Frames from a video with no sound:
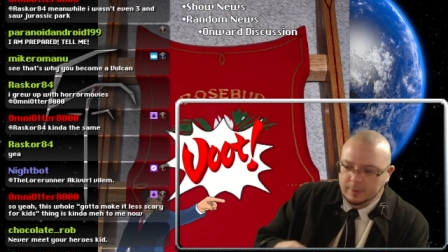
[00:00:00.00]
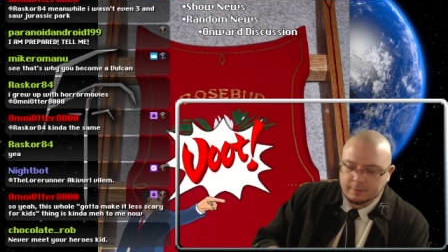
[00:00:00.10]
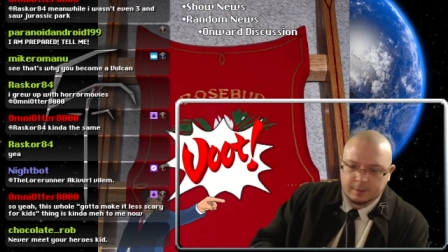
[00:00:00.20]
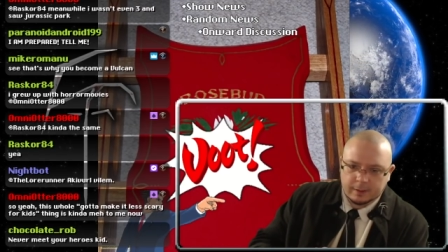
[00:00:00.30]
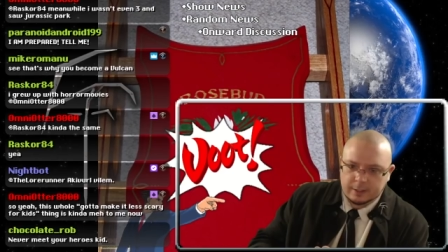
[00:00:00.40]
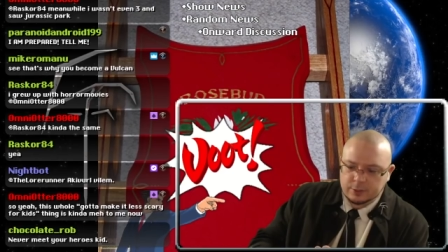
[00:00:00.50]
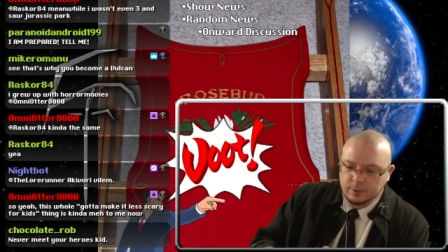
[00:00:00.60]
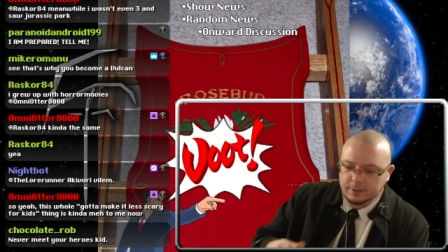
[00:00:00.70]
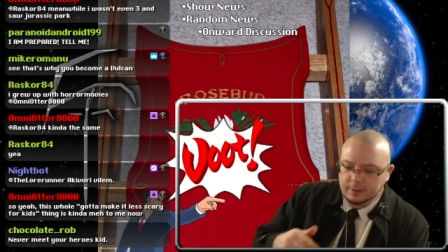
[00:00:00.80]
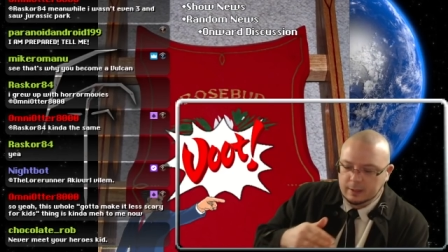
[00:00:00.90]
feelings
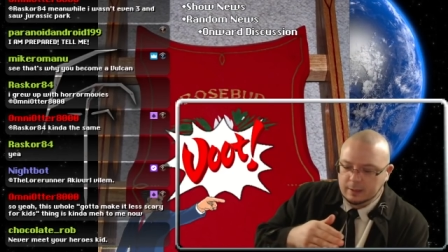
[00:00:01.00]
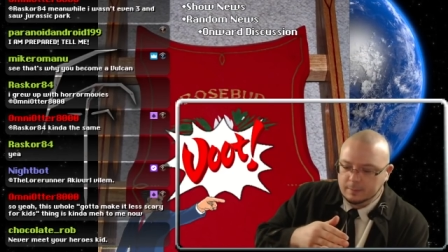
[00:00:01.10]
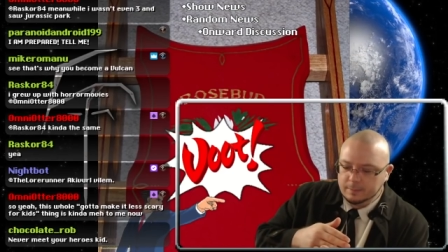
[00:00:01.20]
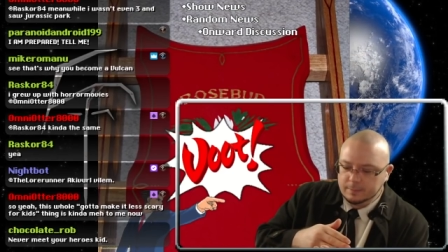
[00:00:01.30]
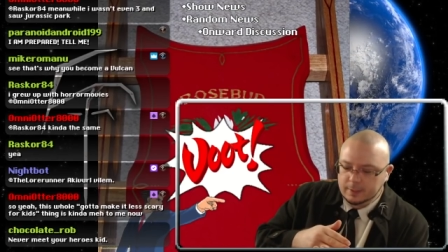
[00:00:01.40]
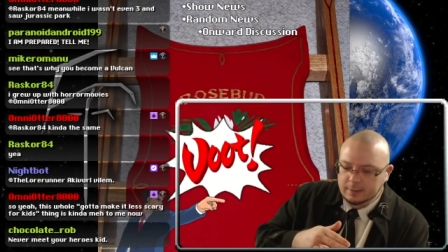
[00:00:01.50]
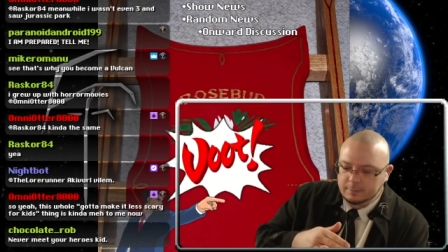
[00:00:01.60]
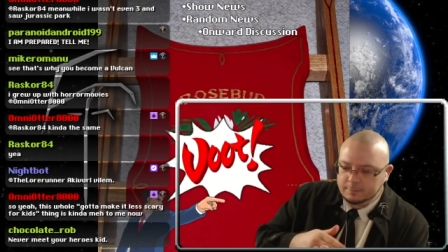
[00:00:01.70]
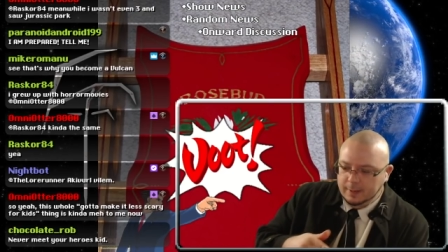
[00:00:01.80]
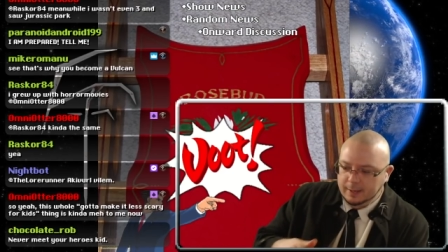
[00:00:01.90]
with him,
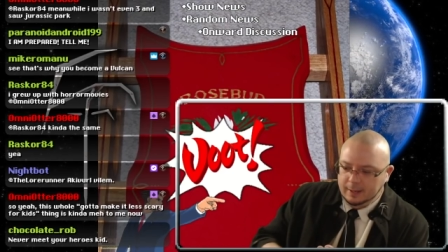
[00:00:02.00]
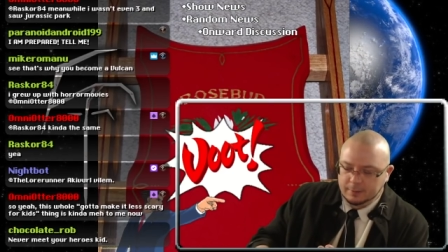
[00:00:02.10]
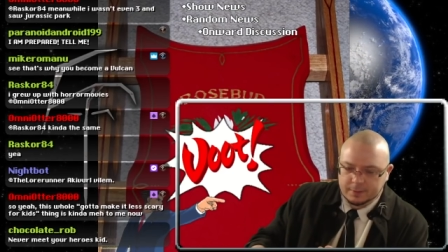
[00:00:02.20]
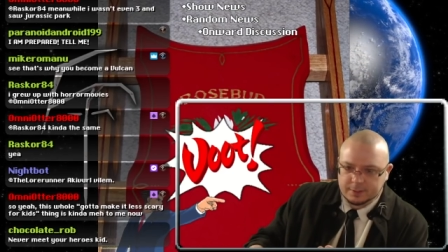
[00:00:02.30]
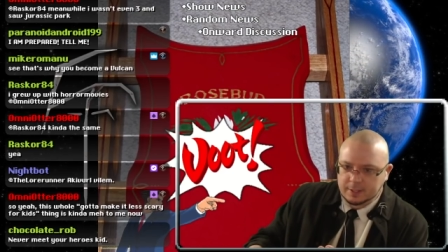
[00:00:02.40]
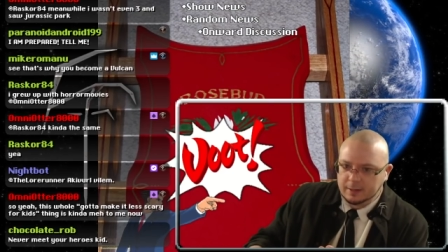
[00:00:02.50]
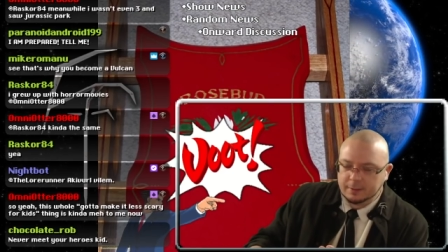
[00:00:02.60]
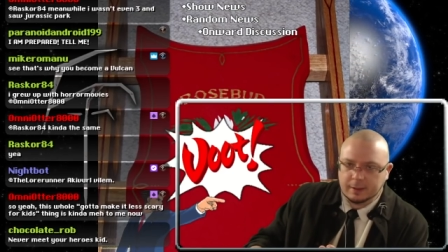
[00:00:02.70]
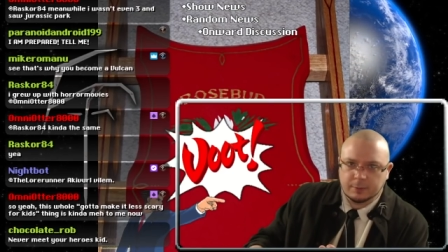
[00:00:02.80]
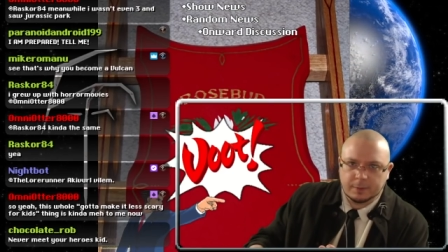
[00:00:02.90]
find out this kind of
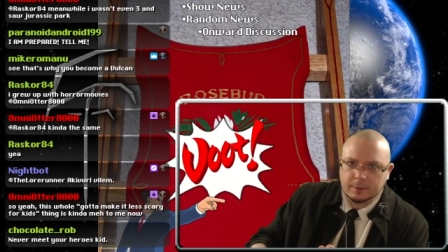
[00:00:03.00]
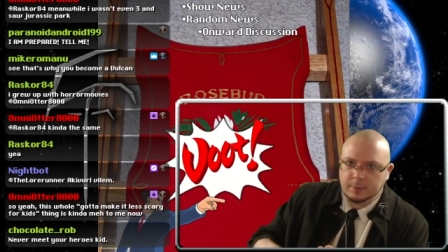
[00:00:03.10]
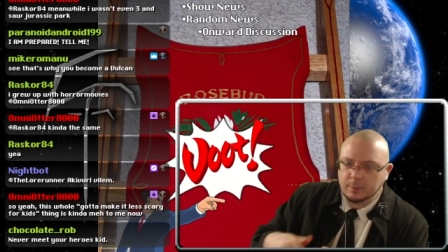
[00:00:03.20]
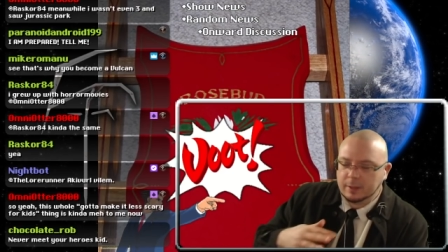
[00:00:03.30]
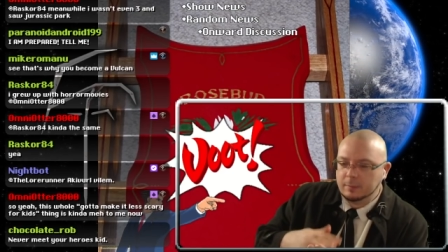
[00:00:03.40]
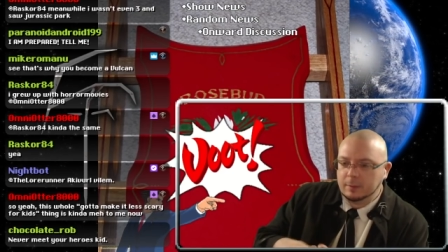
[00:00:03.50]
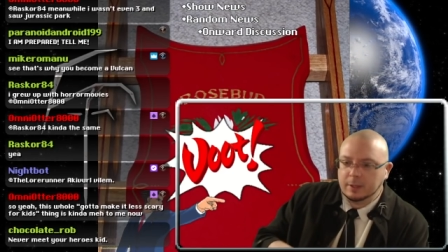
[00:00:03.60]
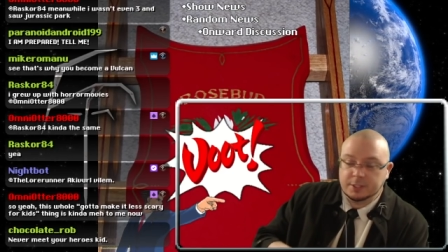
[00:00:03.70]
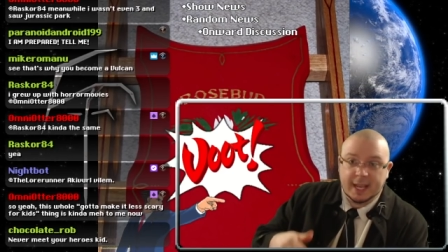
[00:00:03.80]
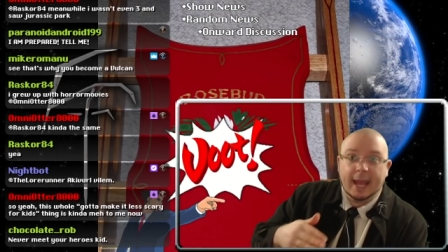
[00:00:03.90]
thing with him, blah, blah,
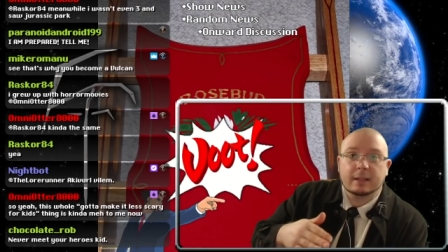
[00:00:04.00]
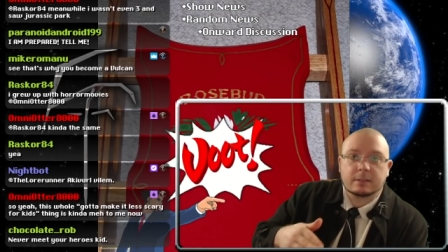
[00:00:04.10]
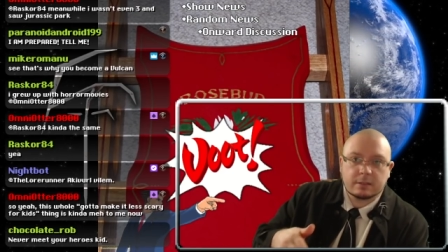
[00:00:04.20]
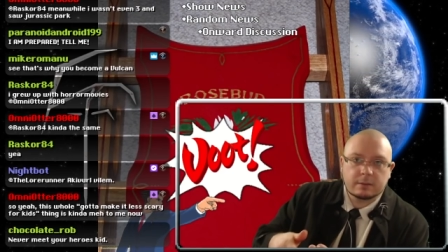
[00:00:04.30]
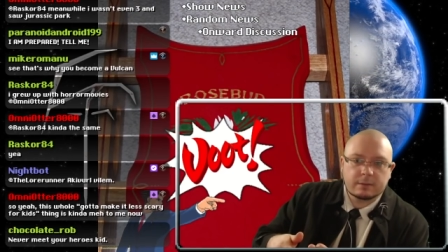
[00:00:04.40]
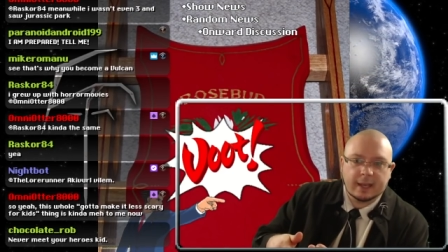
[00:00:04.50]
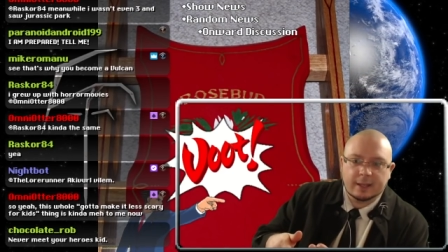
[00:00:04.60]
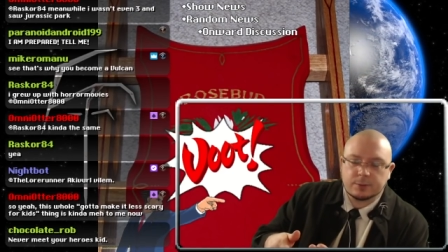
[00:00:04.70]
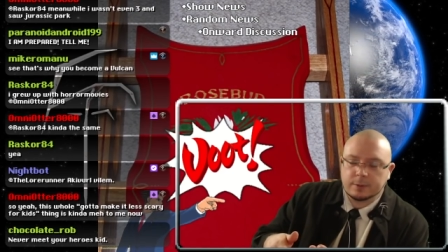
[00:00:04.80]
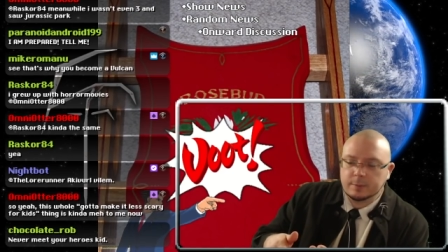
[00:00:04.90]
blah, dance
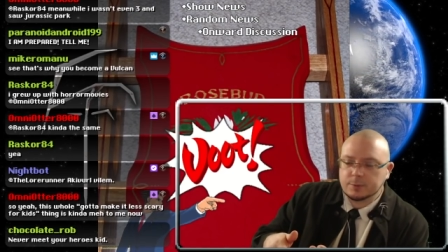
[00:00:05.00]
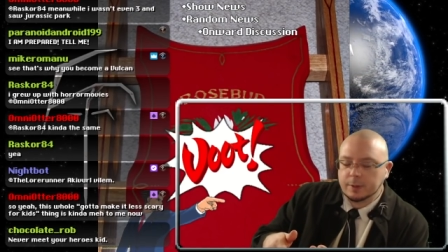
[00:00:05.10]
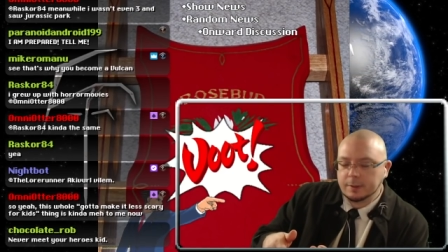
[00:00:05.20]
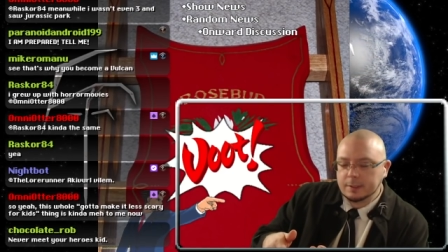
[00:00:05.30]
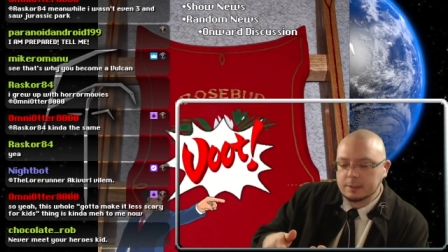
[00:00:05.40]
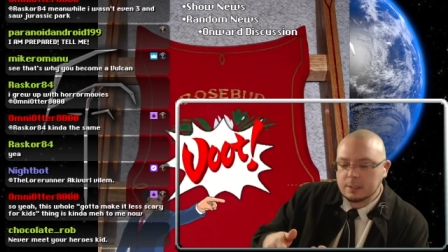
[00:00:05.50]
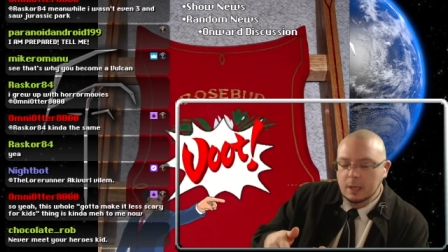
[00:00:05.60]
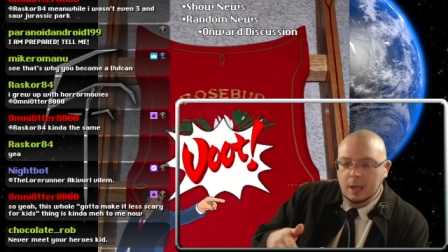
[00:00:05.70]
with him is one of the things.